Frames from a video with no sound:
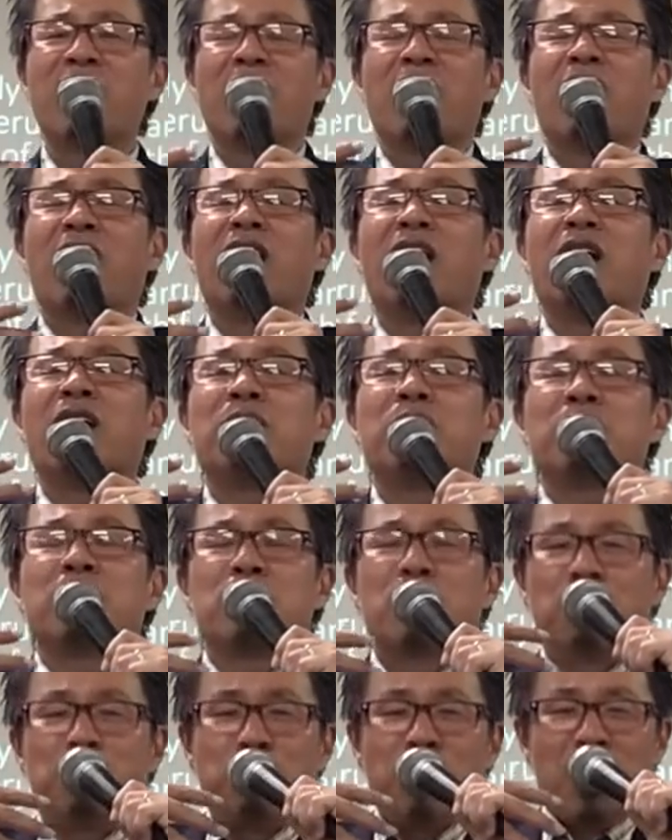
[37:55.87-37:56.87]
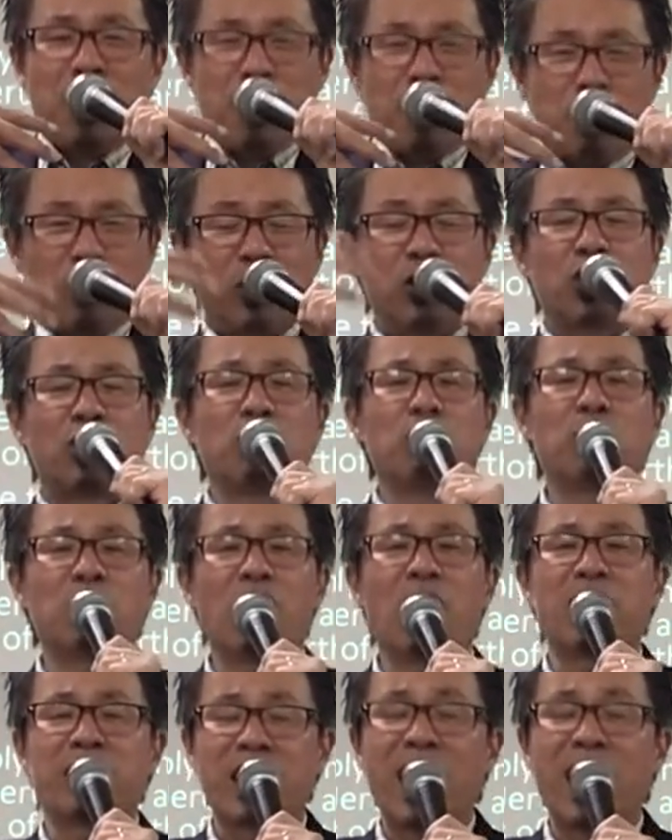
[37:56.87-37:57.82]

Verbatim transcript: uh, to pursue God.